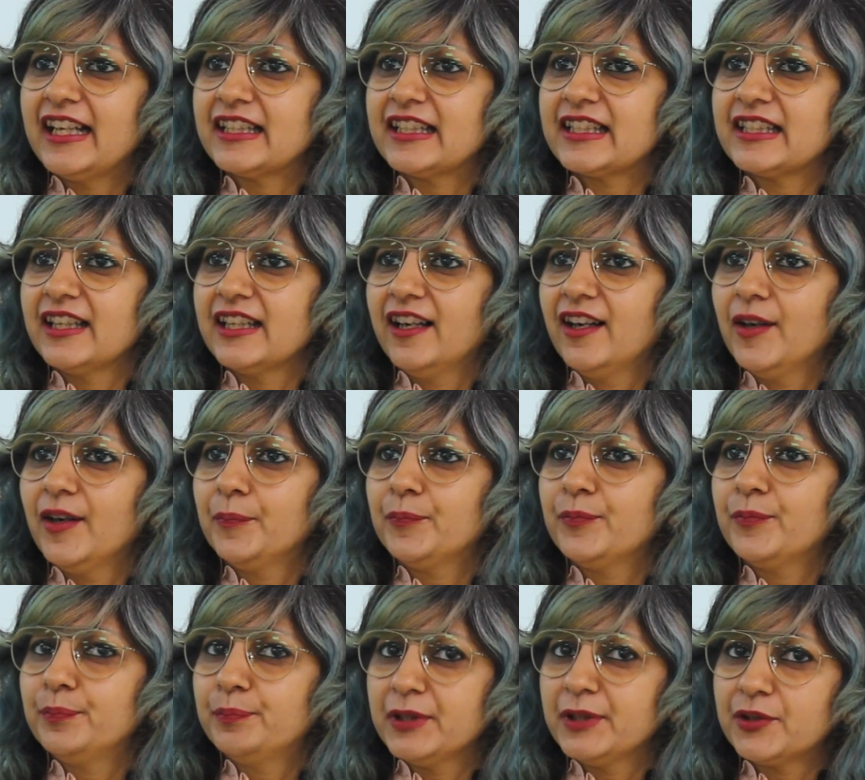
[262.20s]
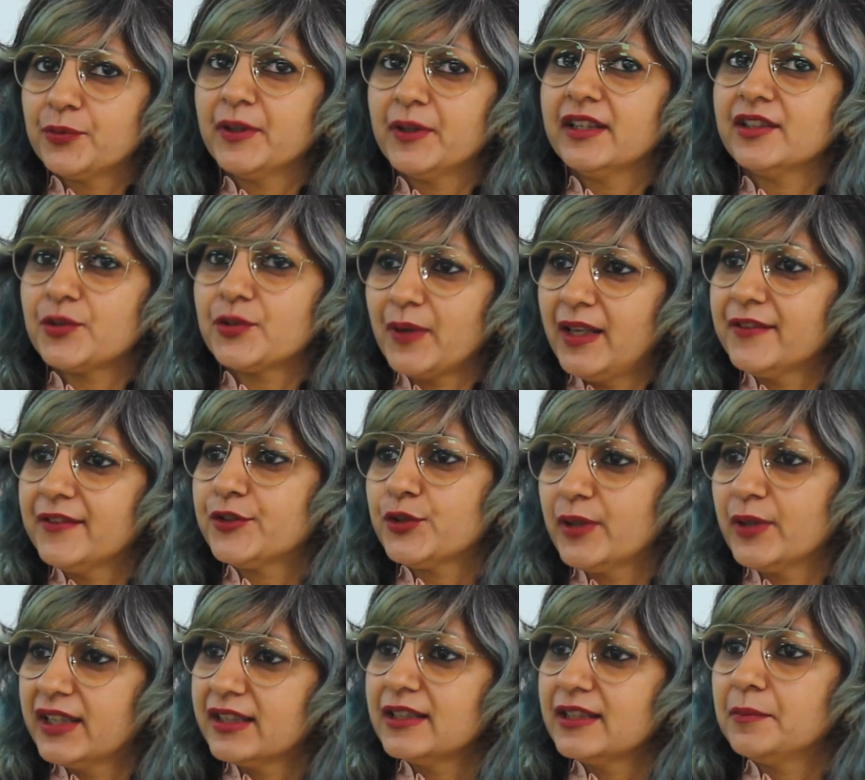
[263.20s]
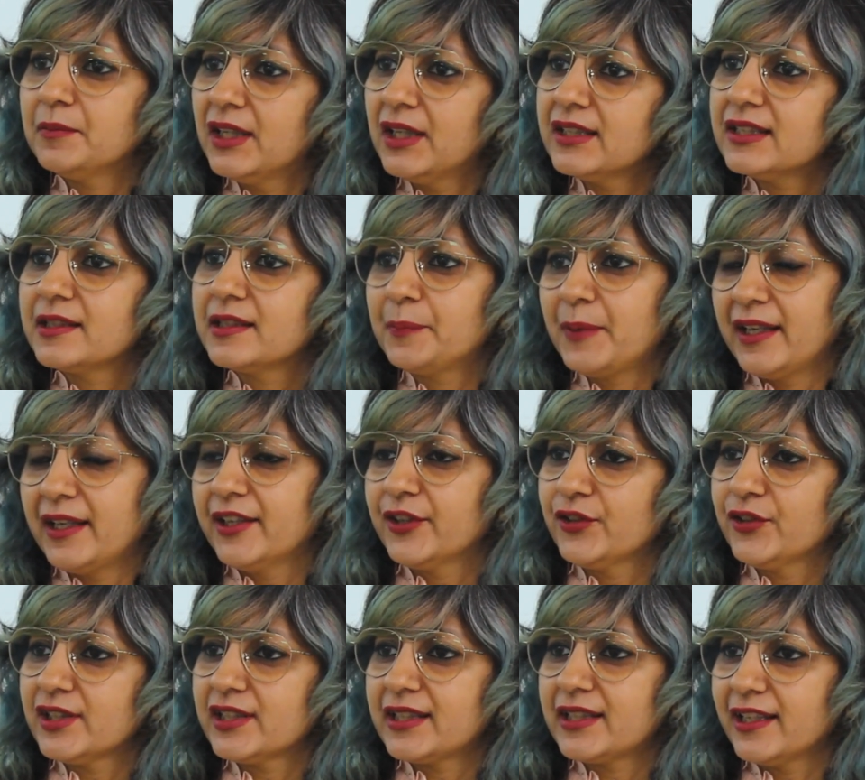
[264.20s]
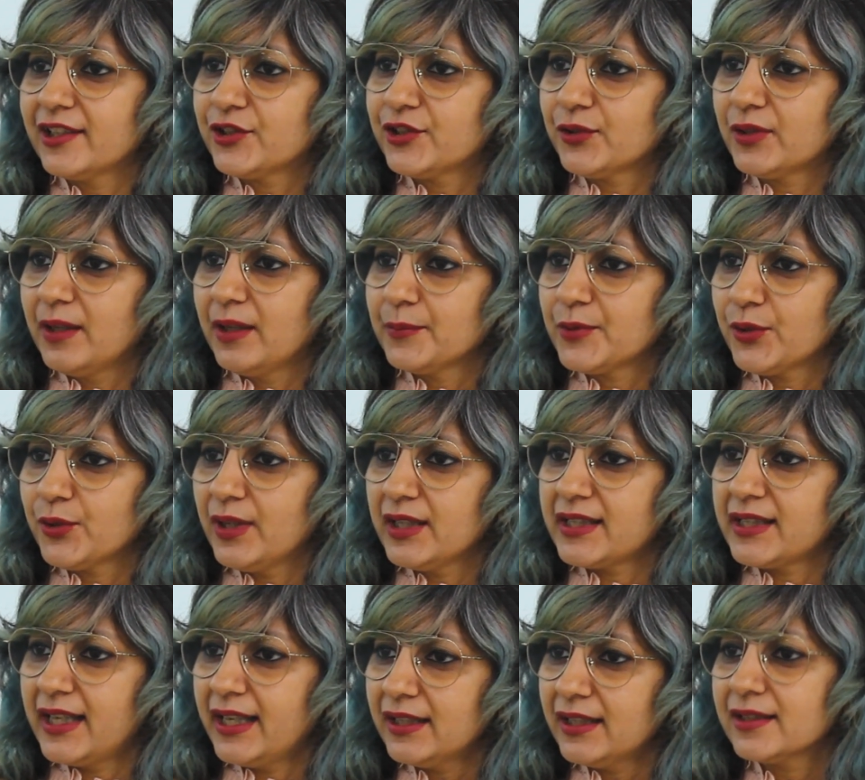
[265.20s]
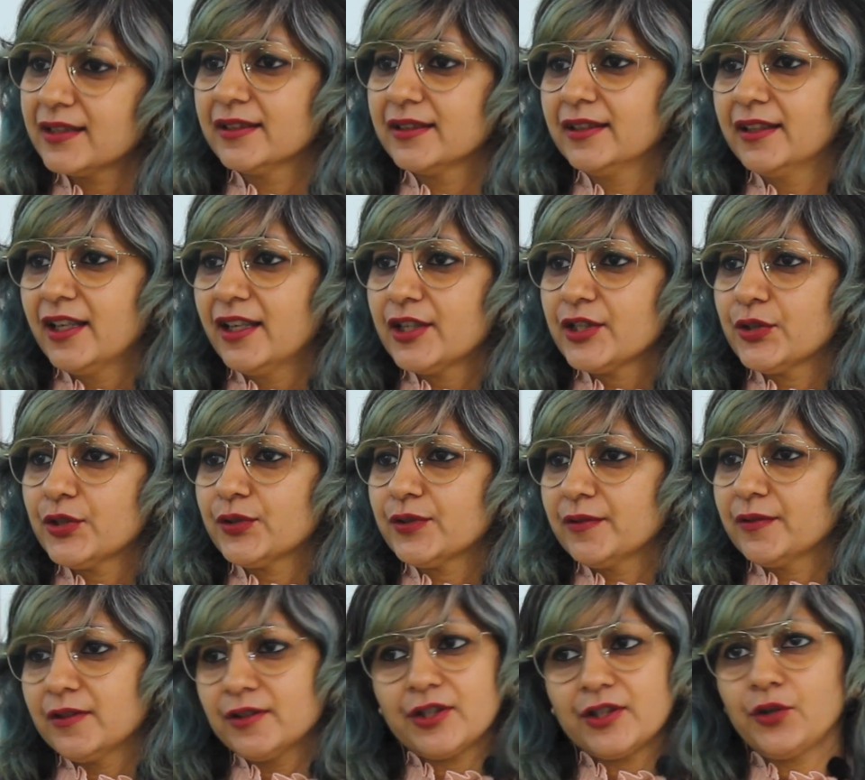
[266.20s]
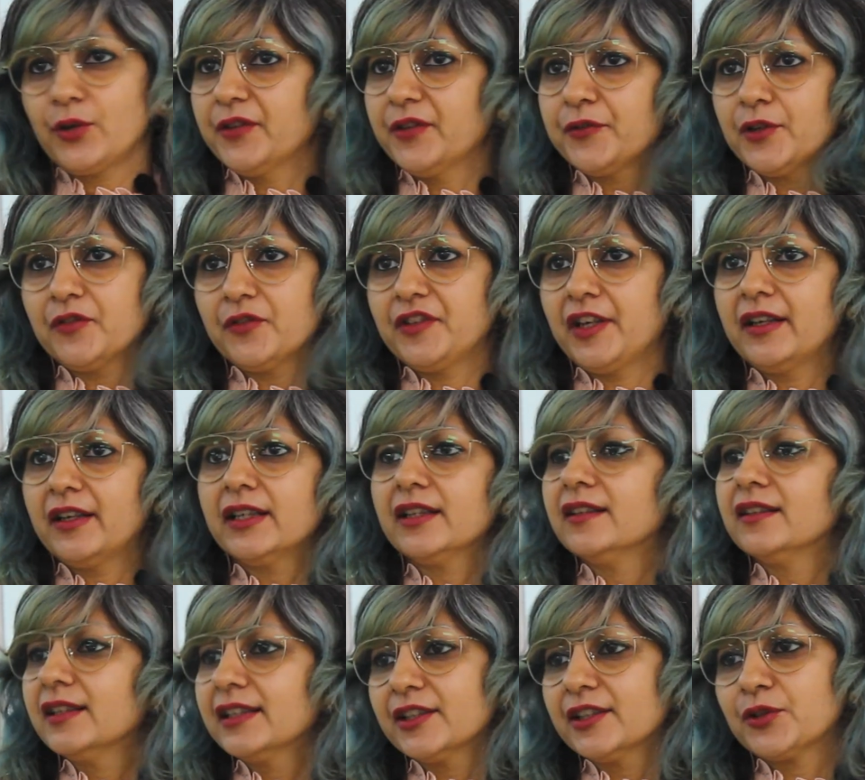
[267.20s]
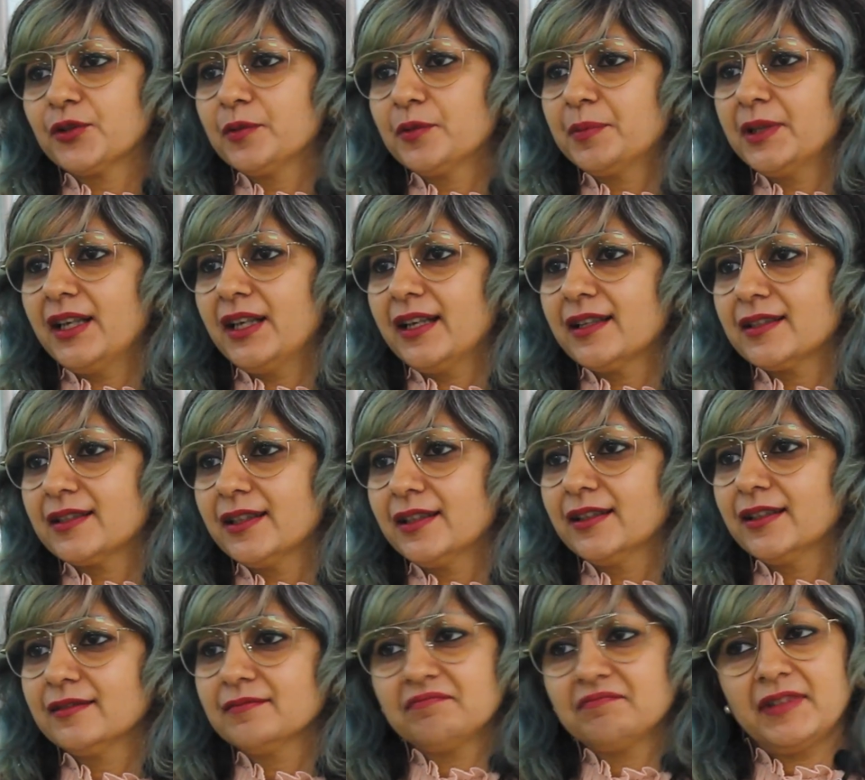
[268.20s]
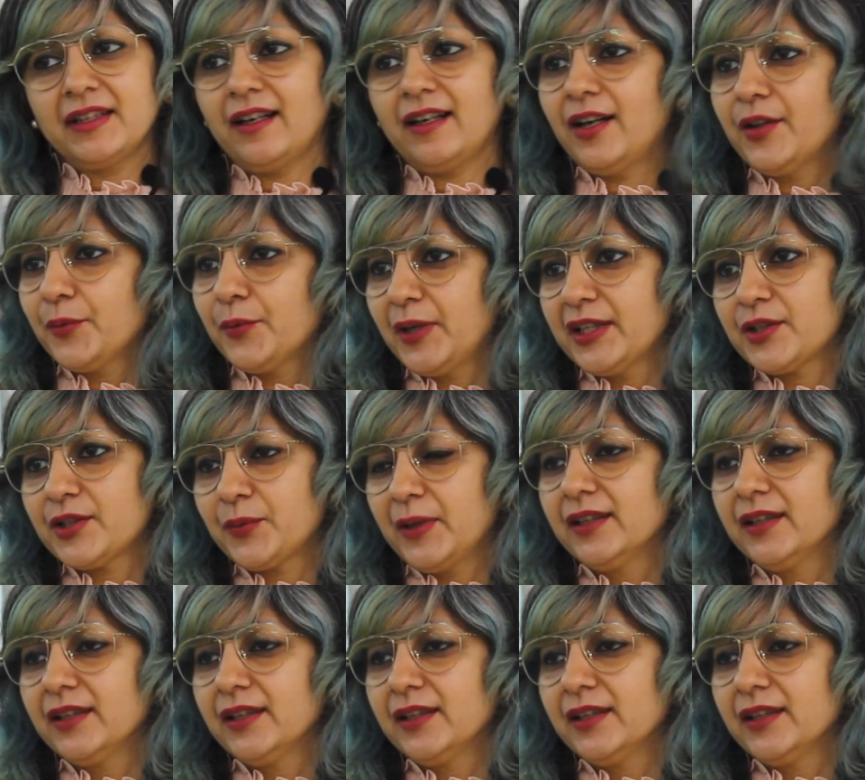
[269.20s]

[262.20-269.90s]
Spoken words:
It's between 12 to 18 months, depending on the stage you come to us at. So if you're very early, it could be 18, otherwise